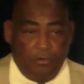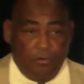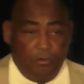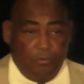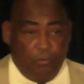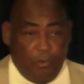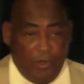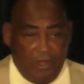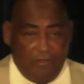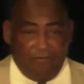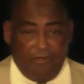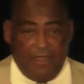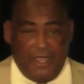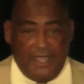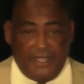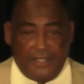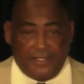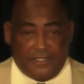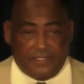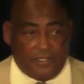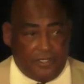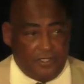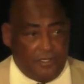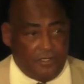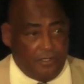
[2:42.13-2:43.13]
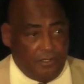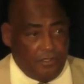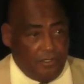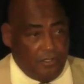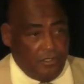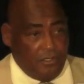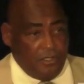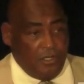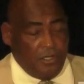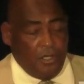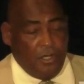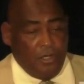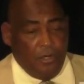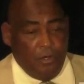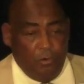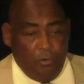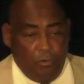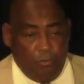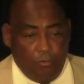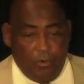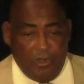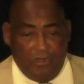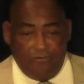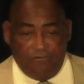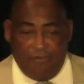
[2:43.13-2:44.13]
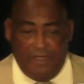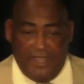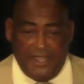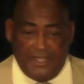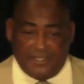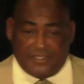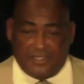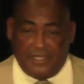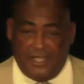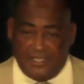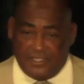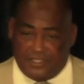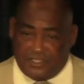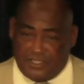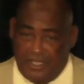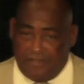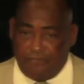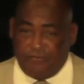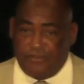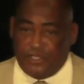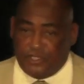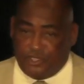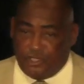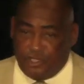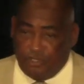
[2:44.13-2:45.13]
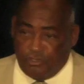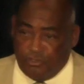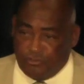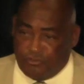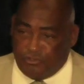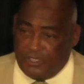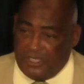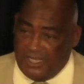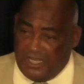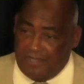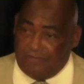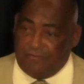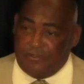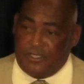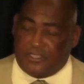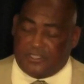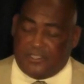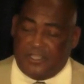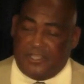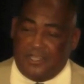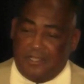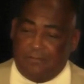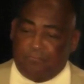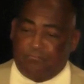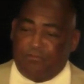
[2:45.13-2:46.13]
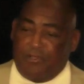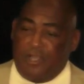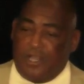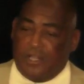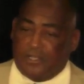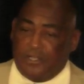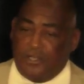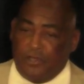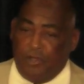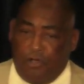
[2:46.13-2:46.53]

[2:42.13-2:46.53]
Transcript: We raised, we raised our seven children here in the city of Brockton.